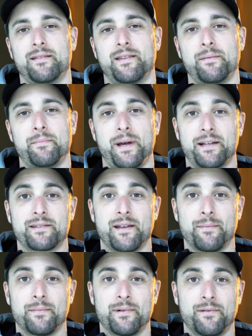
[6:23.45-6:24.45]
that makes
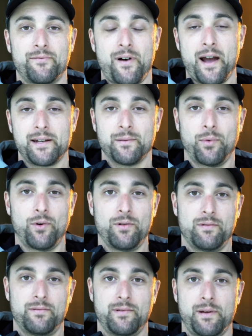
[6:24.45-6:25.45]
them findable,
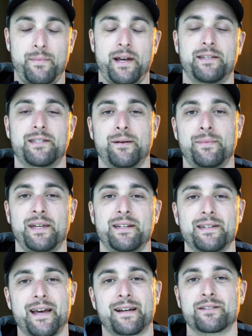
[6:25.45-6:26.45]
that makes them
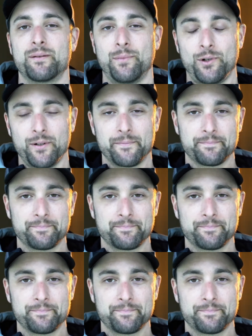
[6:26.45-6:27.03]
indexable.